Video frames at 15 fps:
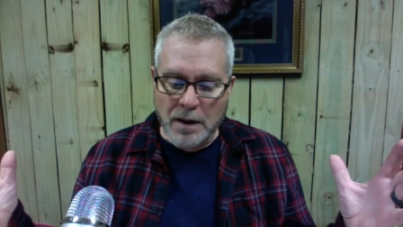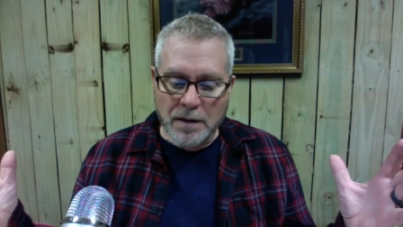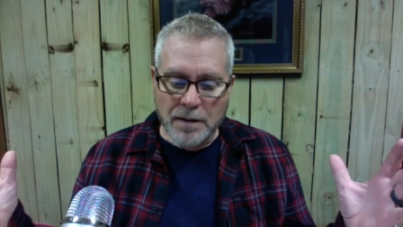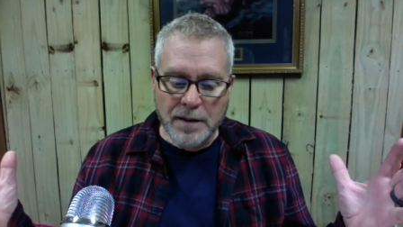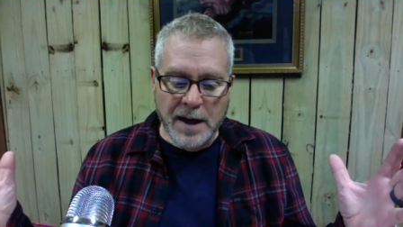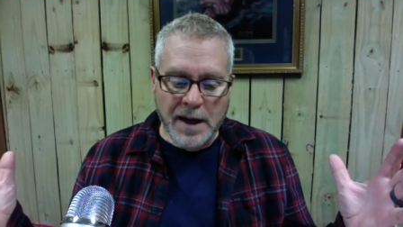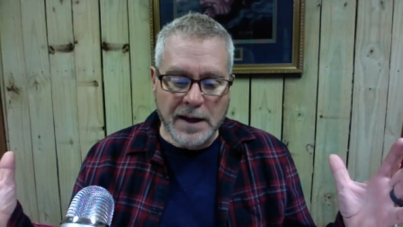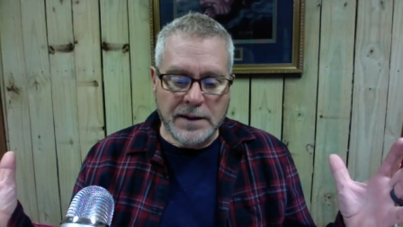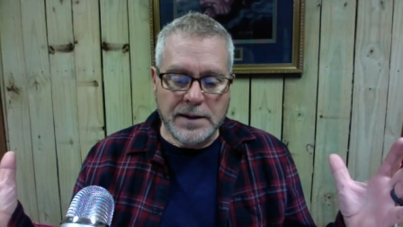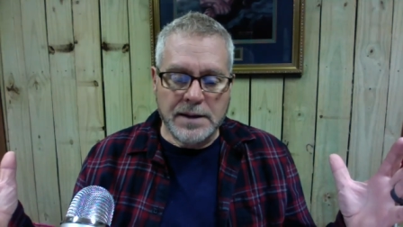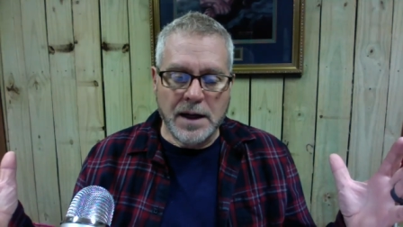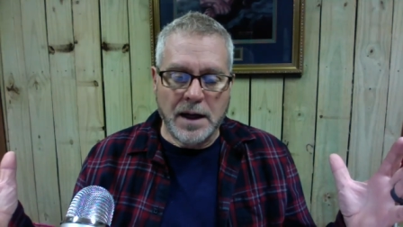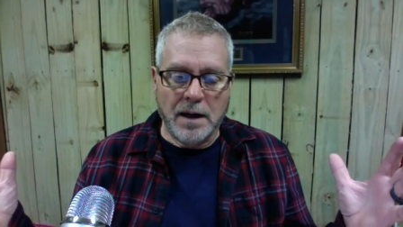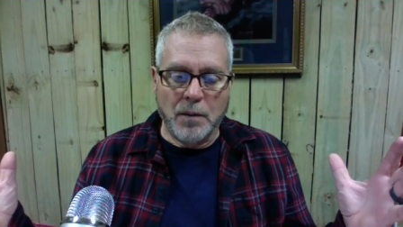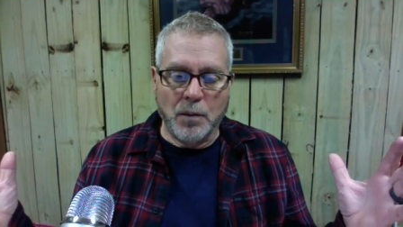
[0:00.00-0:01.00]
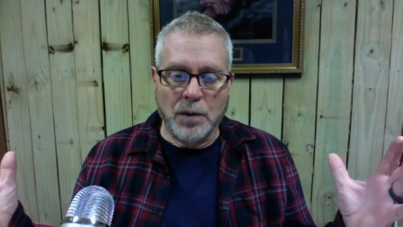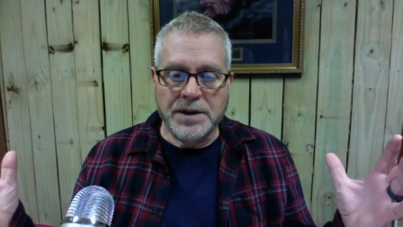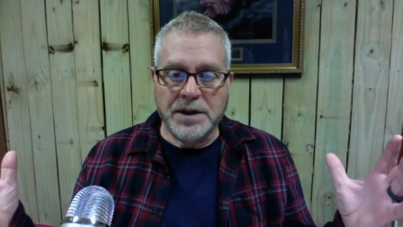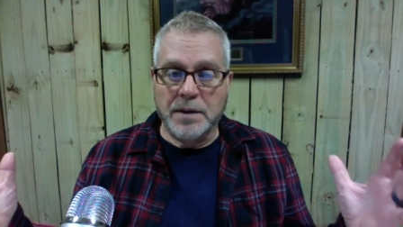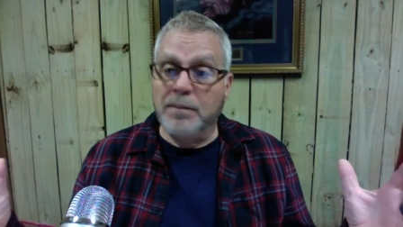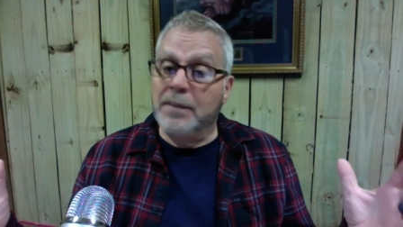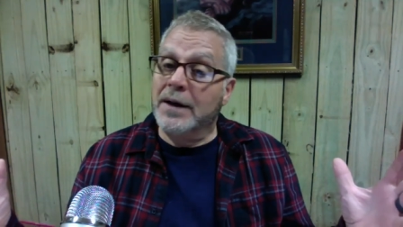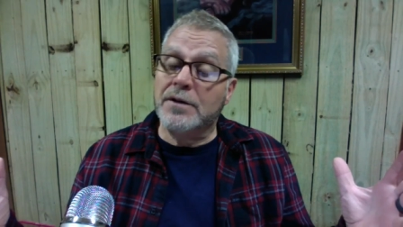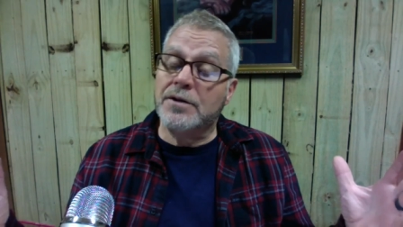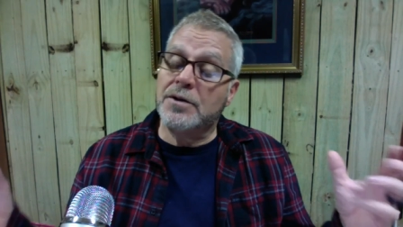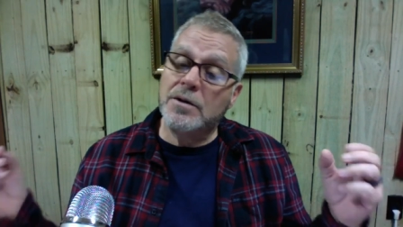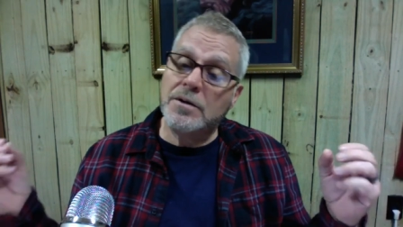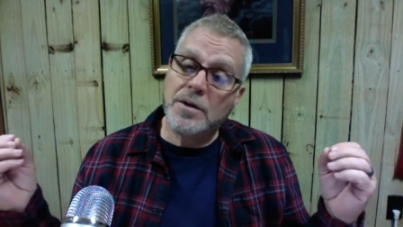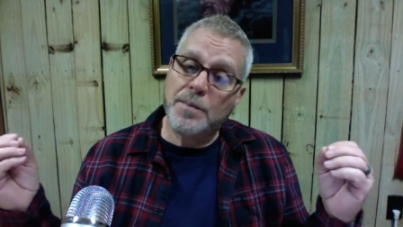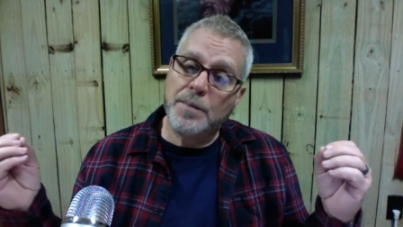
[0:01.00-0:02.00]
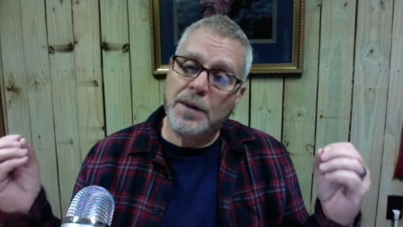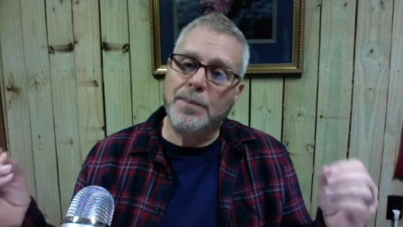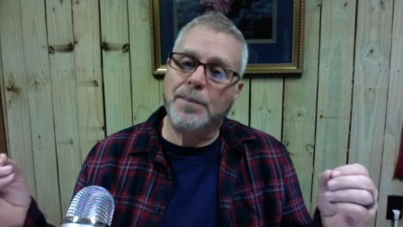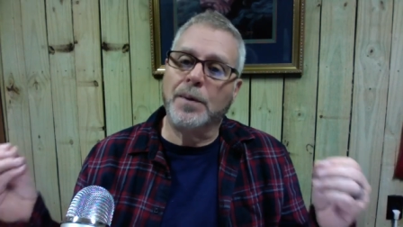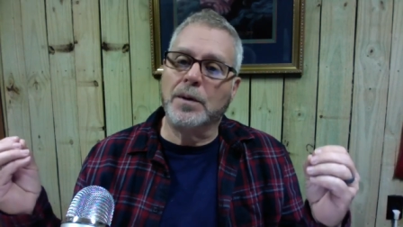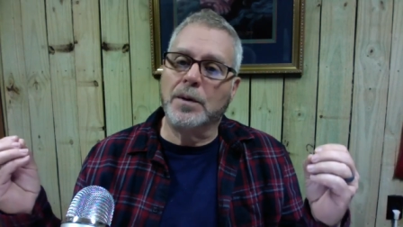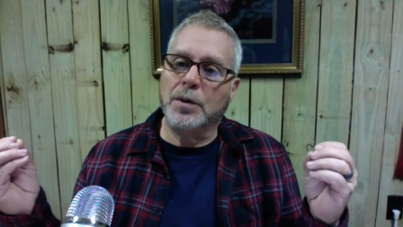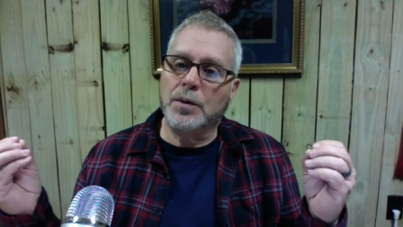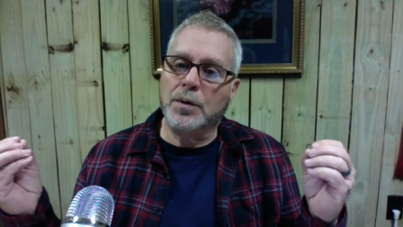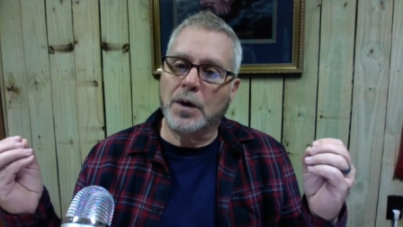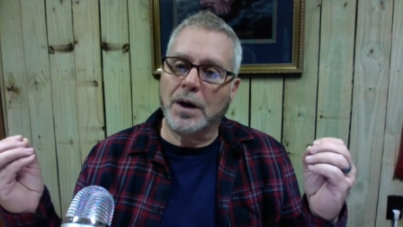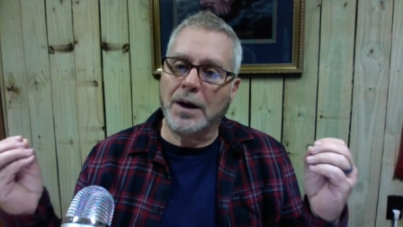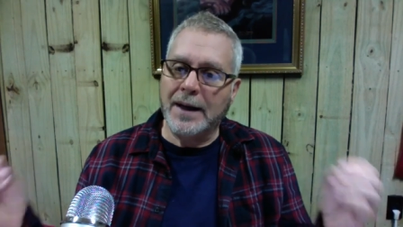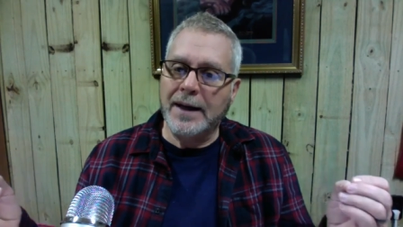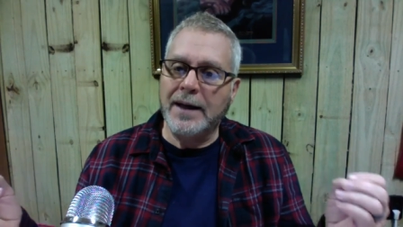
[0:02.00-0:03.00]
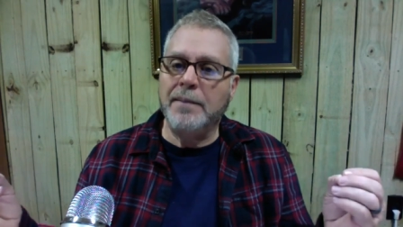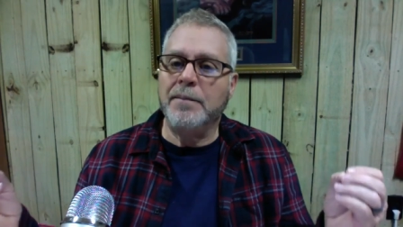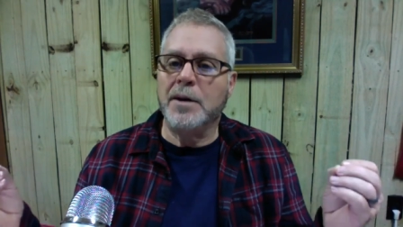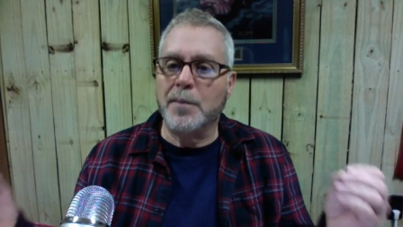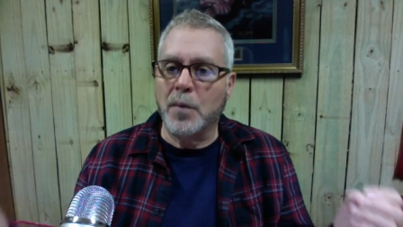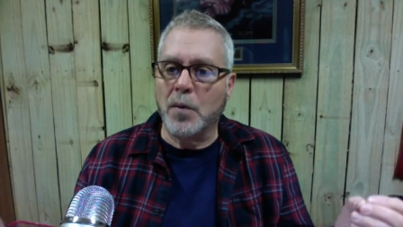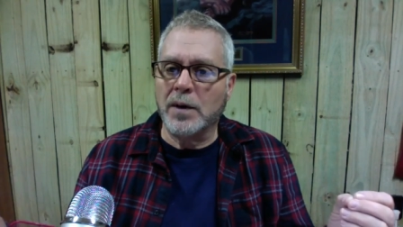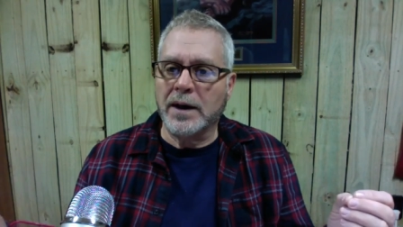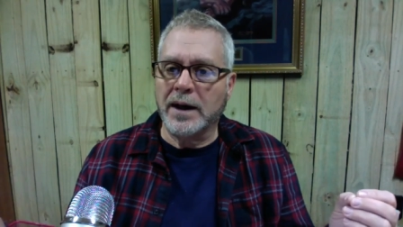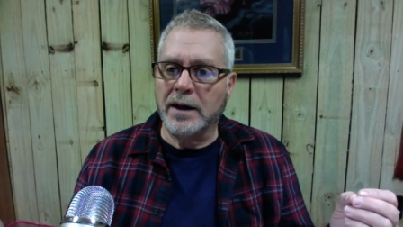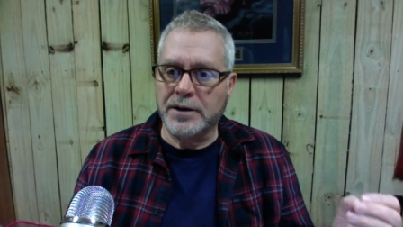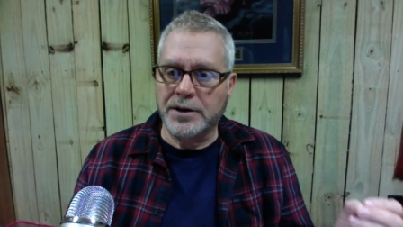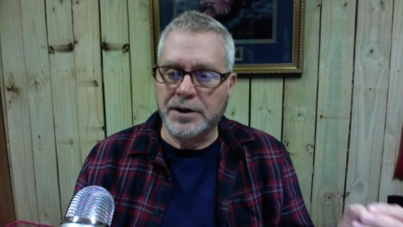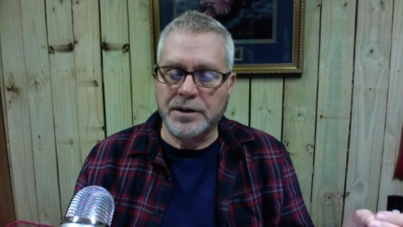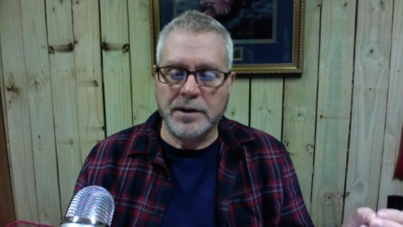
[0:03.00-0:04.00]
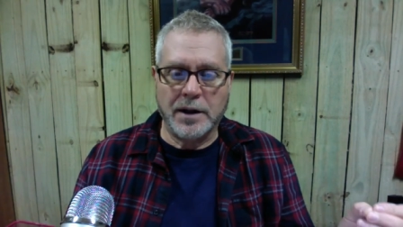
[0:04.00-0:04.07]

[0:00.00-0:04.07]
that was administered to people who claim the born again